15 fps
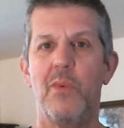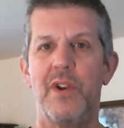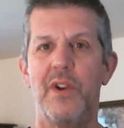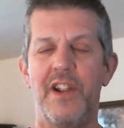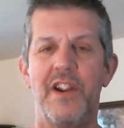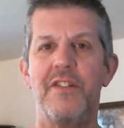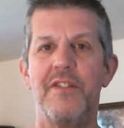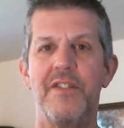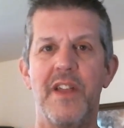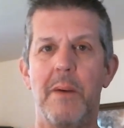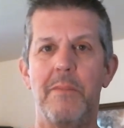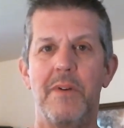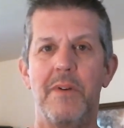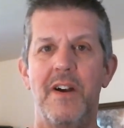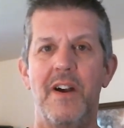would hear them
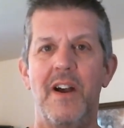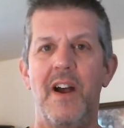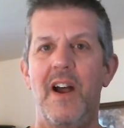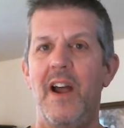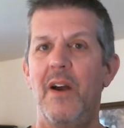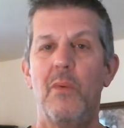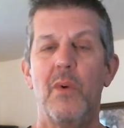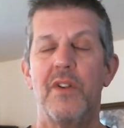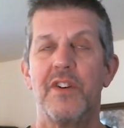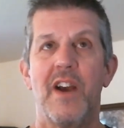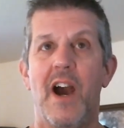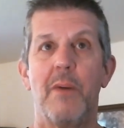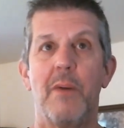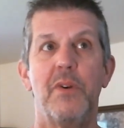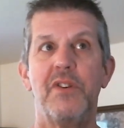and whether
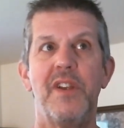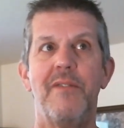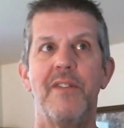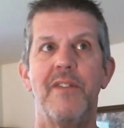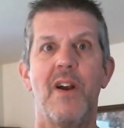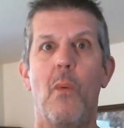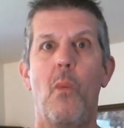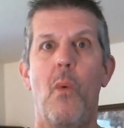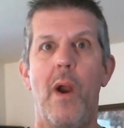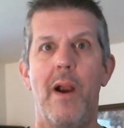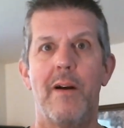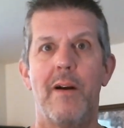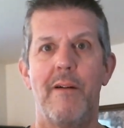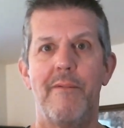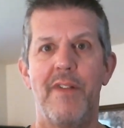God was even
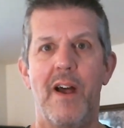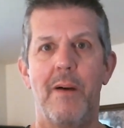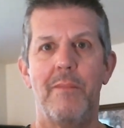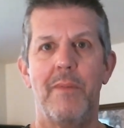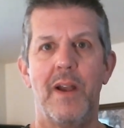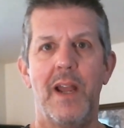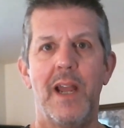aware of them.